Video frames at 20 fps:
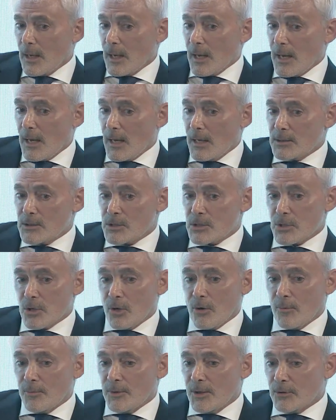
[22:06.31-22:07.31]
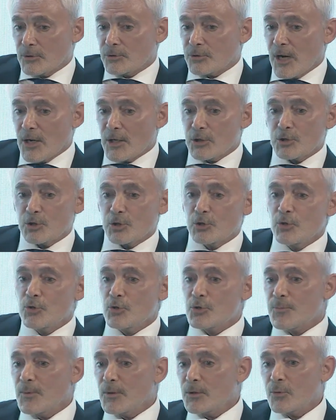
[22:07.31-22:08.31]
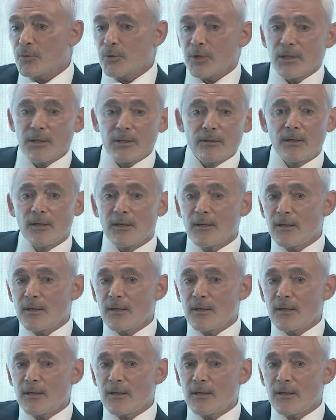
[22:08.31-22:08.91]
And so, trying to choose between